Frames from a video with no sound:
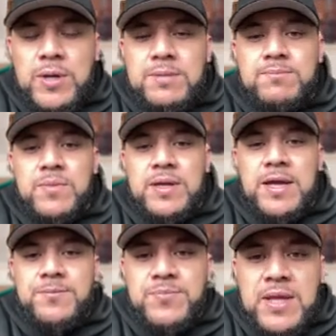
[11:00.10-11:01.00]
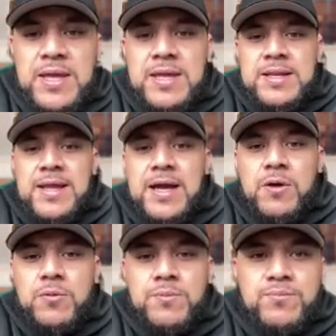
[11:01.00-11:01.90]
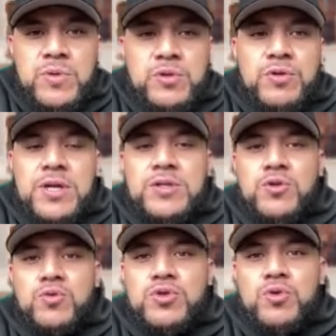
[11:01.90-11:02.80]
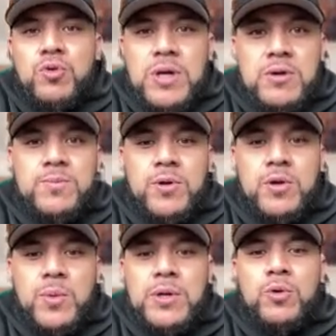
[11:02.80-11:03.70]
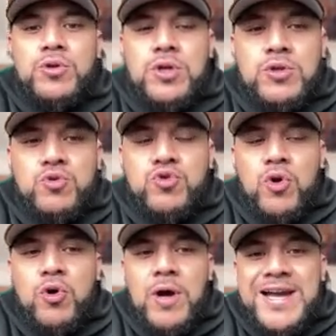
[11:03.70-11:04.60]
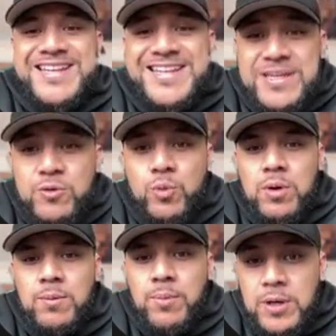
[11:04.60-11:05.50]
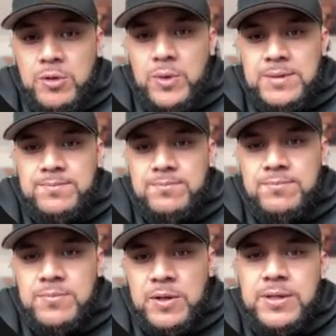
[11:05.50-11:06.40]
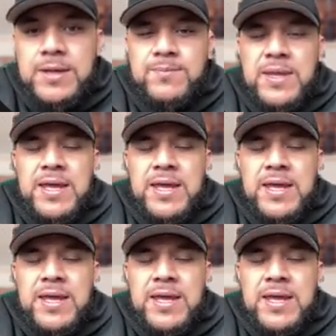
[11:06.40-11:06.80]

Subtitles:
weight, okay? Now, you can use your current body weight or you can use your ideal body weight, okay?